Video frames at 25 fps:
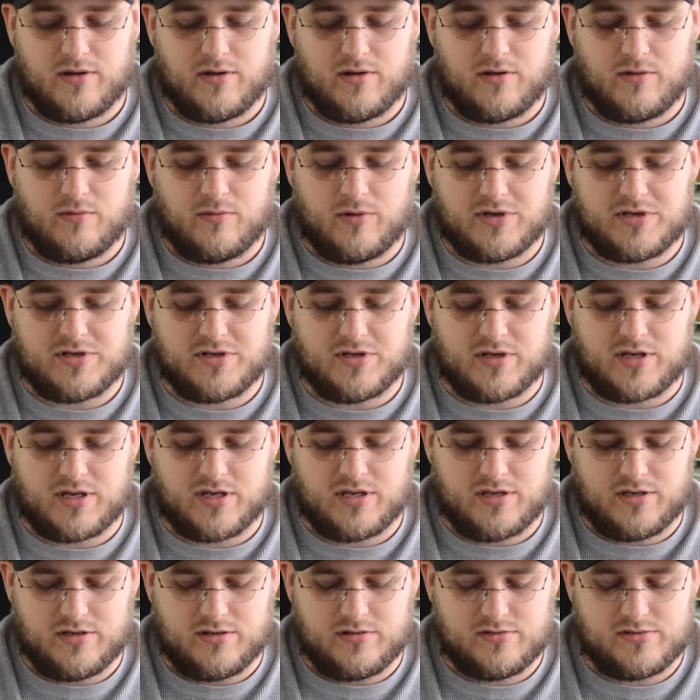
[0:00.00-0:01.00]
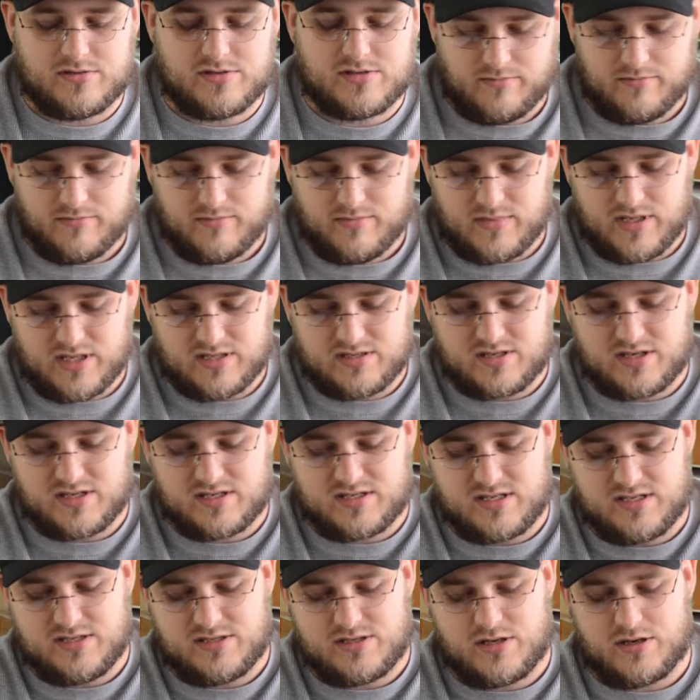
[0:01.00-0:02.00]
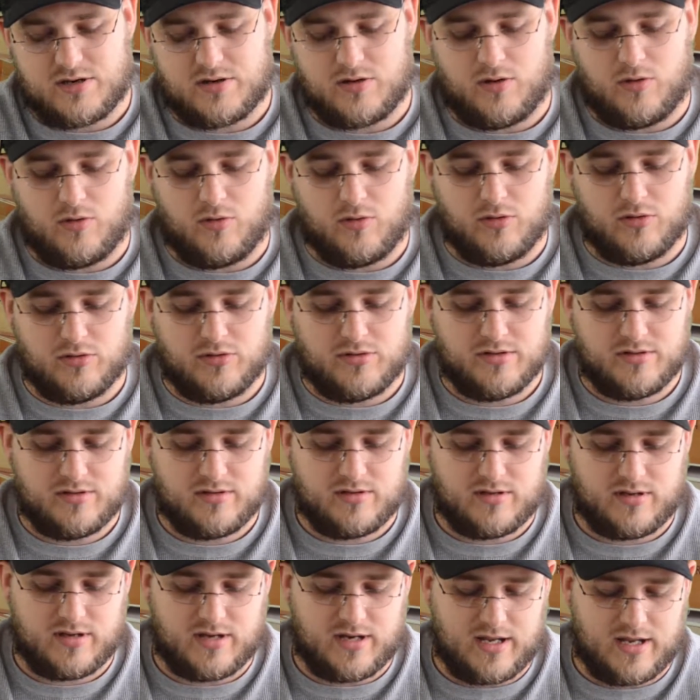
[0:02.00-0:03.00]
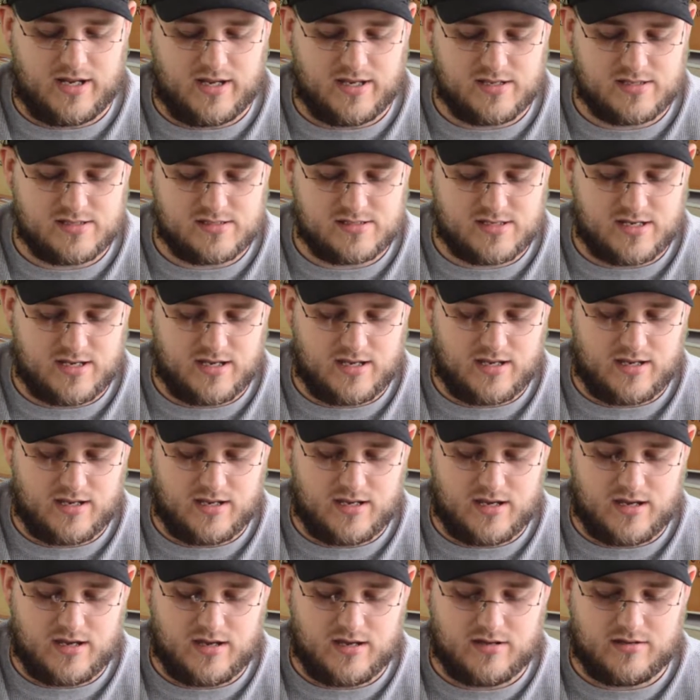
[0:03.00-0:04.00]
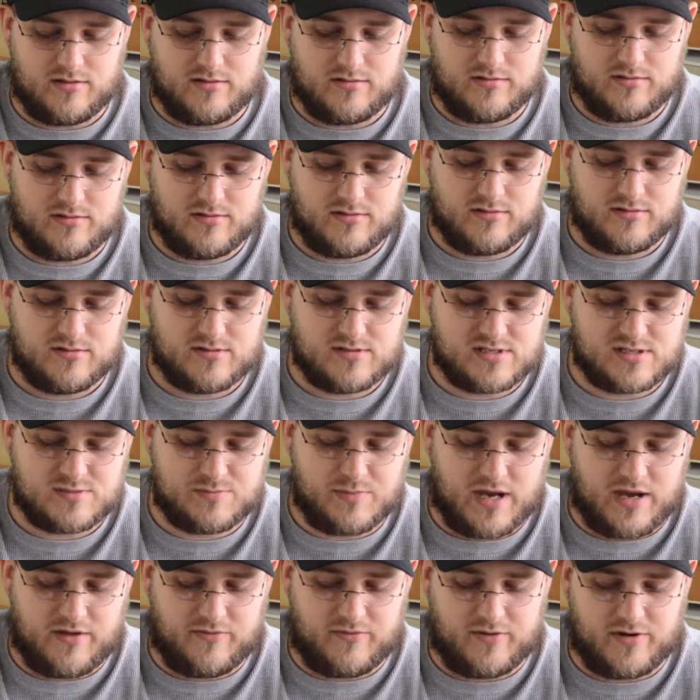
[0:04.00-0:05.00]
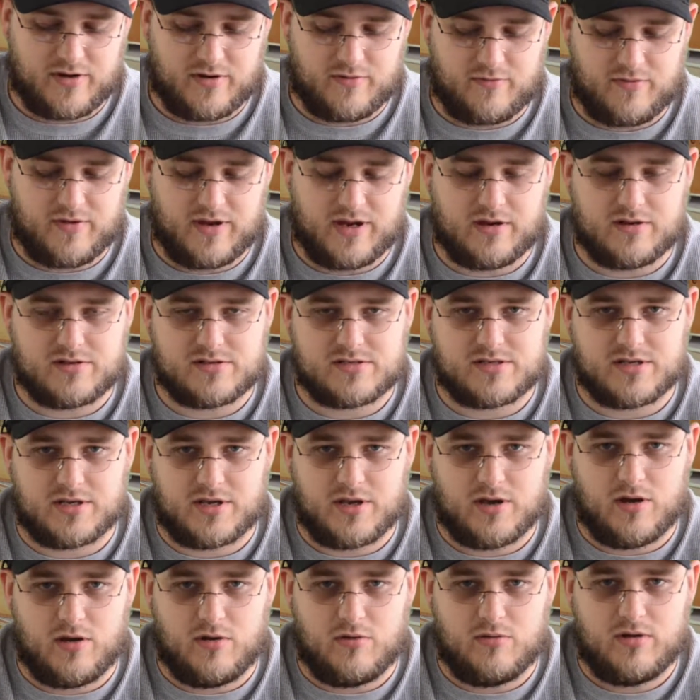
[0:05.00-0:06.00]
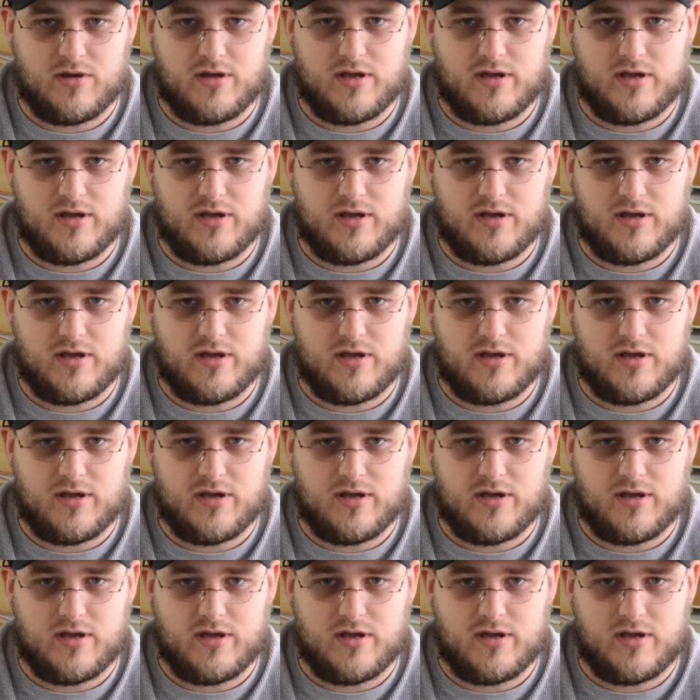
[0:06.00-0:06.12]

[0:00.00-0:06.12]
which you can use. It's just easier to hold. It has a spot for your fingers to go.